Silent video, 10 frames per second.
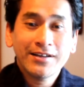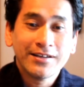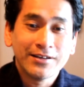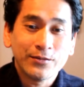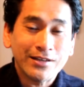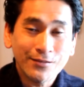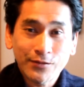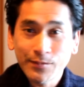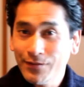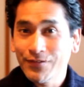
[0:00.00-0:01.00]
we look
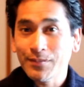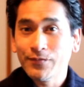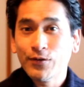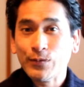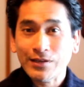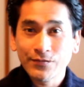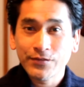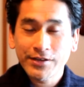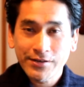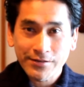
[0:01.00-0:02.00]
for Murphy before we look
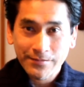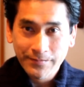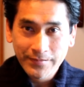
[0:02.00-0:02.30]
for you.